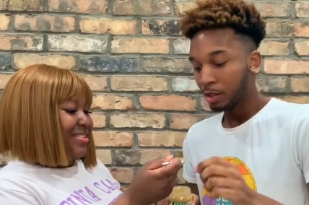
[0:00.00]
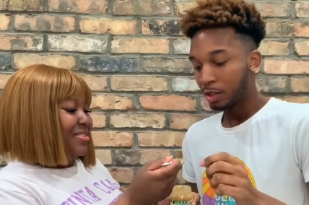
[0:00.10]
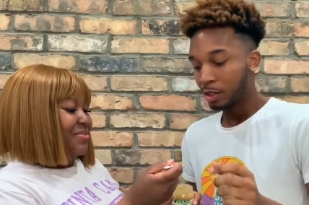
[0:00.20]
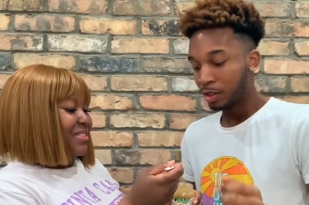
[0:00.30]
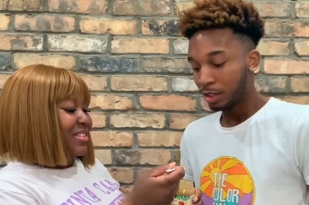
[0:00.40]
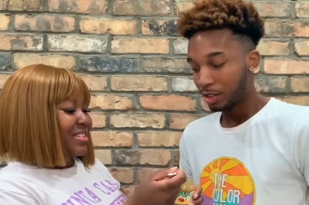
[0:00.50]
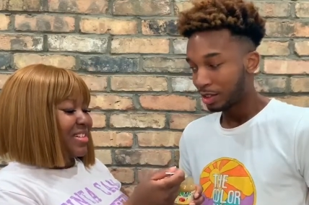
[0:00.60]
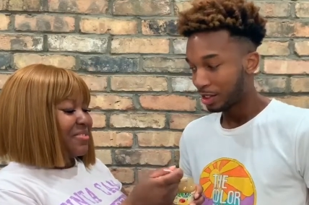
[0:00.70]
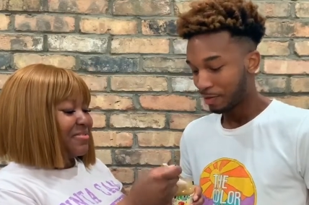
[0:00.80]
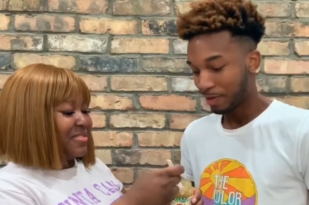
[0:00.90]
Speaker 1: can feed
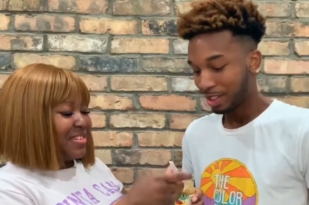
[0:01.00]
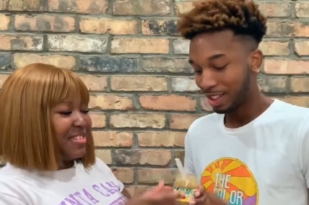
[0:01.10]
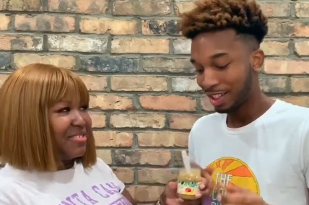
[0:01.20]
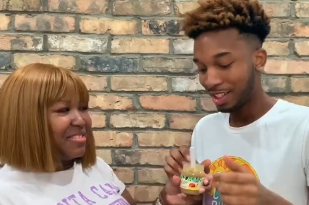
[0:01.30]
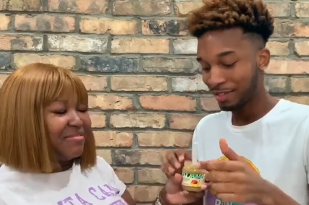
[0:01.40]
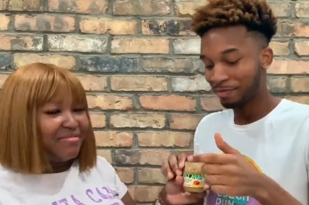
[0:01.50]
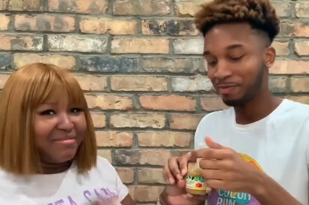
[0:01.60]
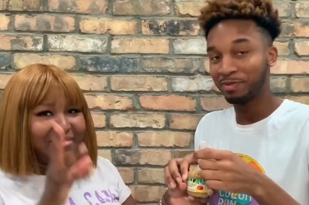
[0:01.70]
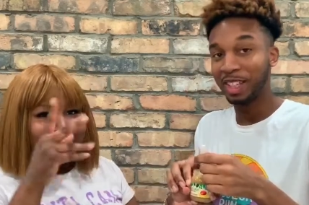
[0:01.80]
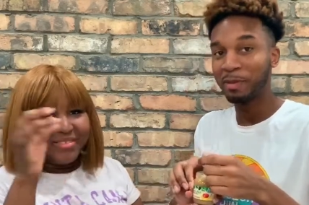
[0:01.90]
yourself on this one.
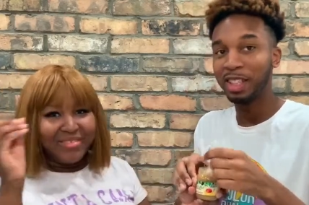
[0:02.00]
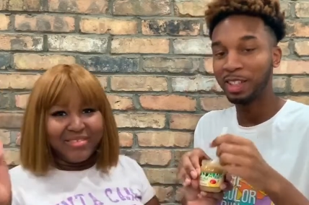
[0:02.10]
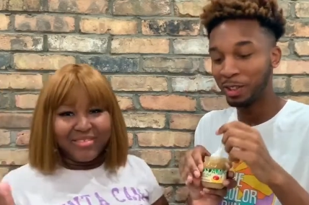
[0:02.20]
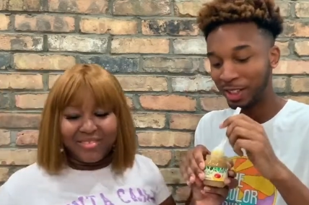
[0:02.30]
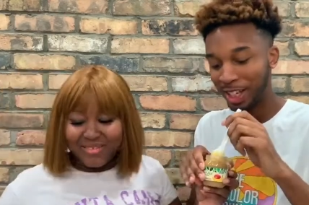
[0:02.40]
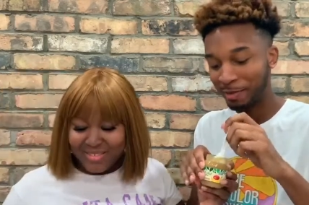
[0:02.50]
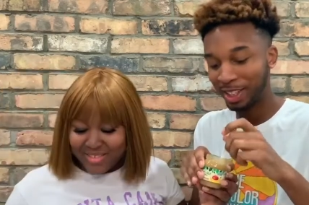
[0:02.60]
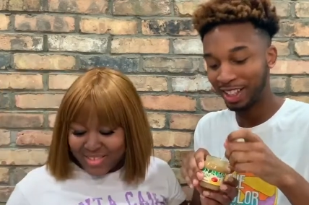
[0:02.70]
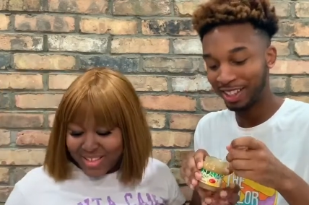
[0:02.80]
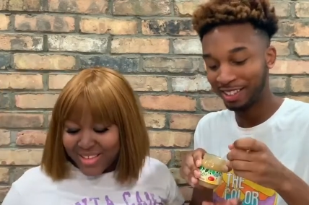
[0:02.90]
Speaker 2: I'm gonna eat the whole
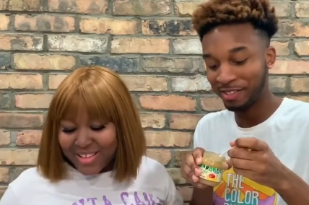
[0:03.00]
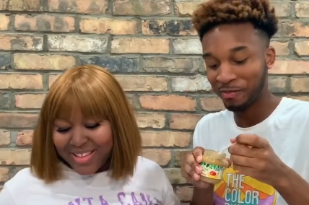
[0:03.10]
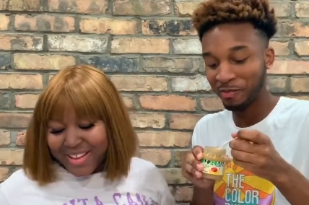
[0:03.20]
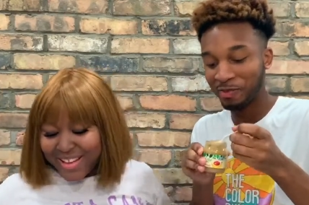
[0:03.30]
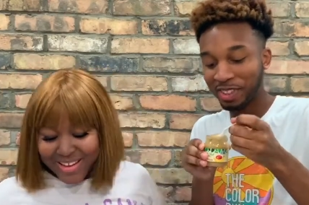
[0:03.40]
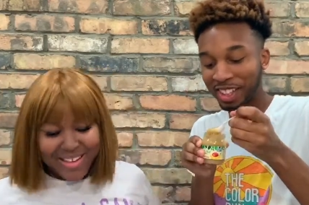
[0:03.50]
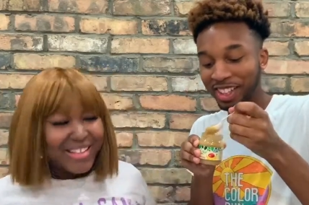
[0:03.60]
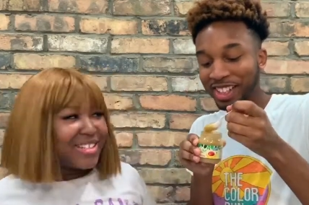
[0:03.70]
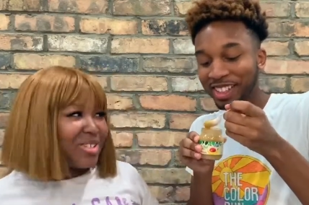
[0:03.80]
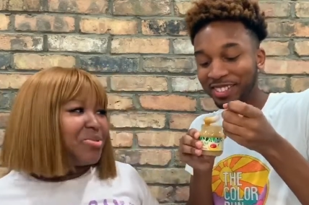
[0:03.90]
damn thing.
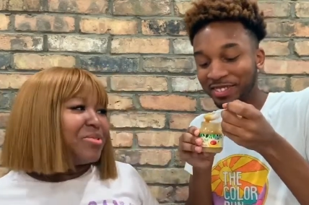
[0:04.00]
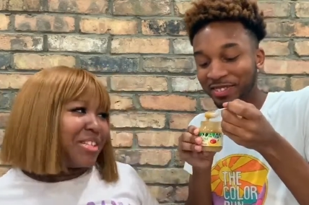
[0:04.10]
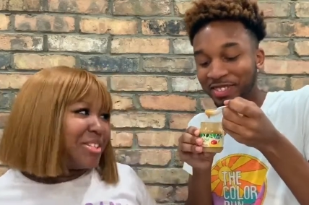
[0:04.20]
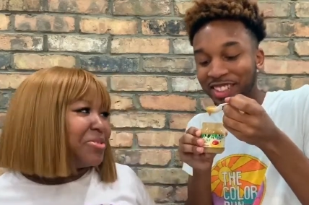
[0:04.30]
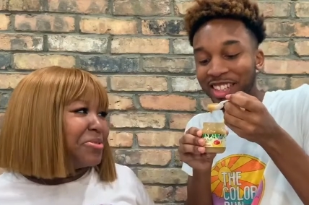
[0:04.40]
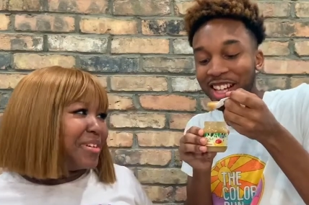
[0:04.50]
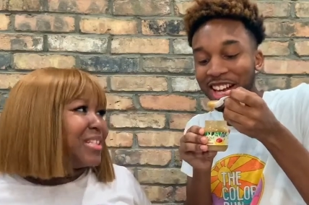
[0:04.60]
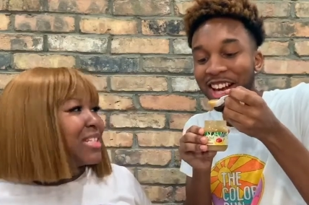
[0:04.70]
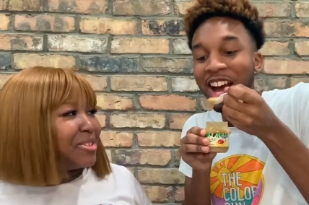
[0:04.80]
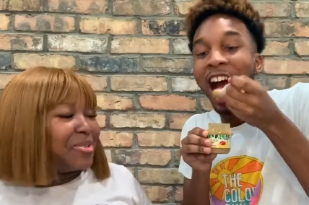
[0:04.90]
Speaker 1: Yeah, two, two,
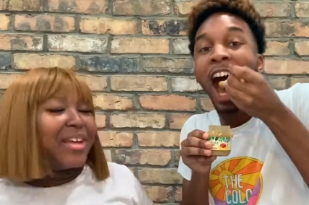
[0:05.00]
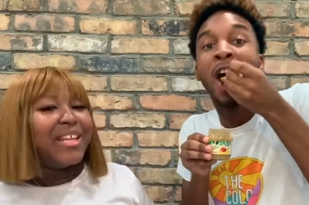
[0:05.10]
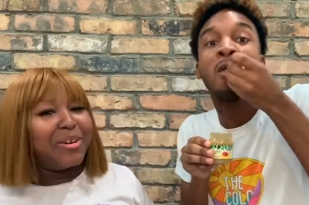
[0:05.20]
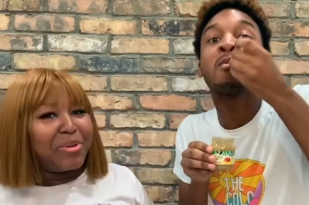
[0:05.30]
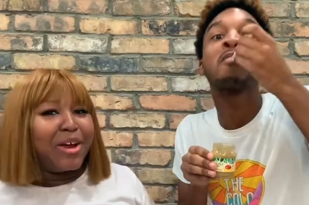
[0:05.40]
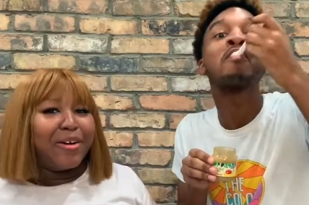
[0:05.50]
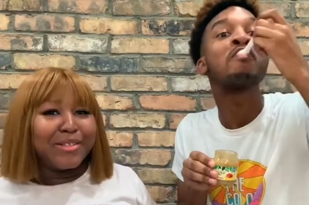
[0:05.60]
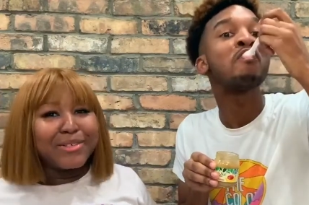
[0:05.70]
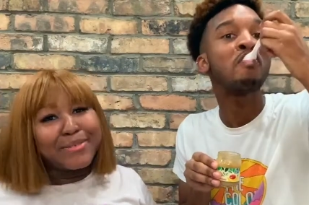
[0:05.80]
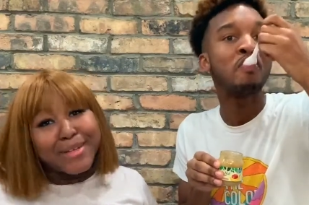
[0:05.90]
two, and then we
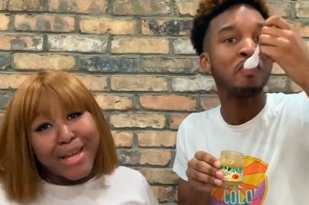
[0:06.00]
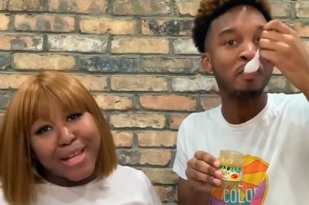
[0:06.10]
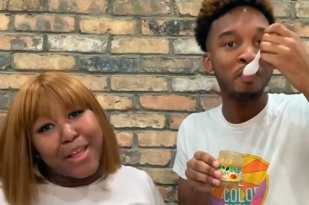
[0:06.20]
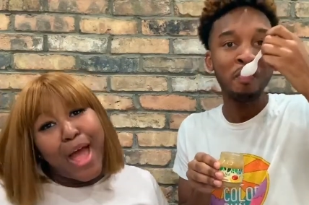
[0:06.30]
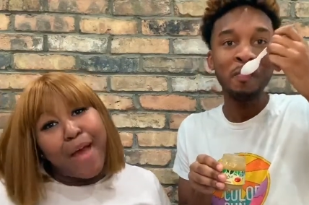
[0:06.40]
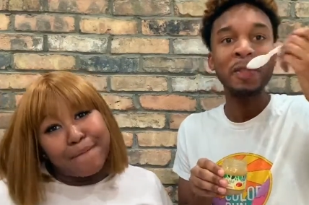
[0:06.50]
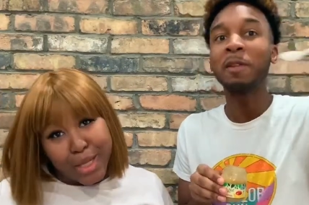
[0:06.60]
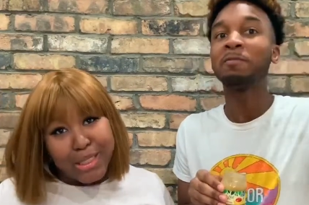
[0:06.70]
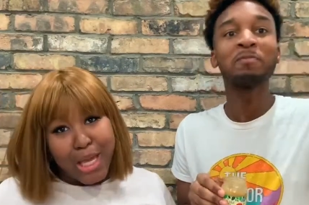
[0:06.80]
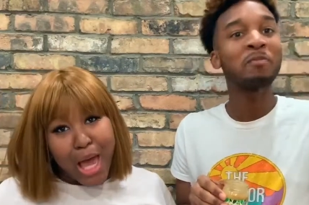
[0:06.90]
all to the next,
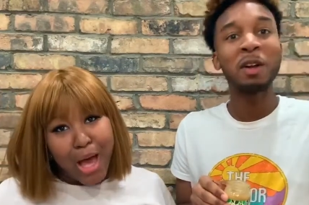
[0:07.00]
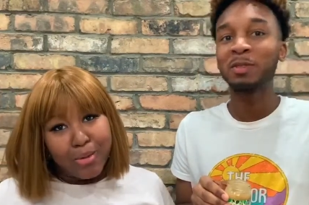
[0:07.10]
yeah,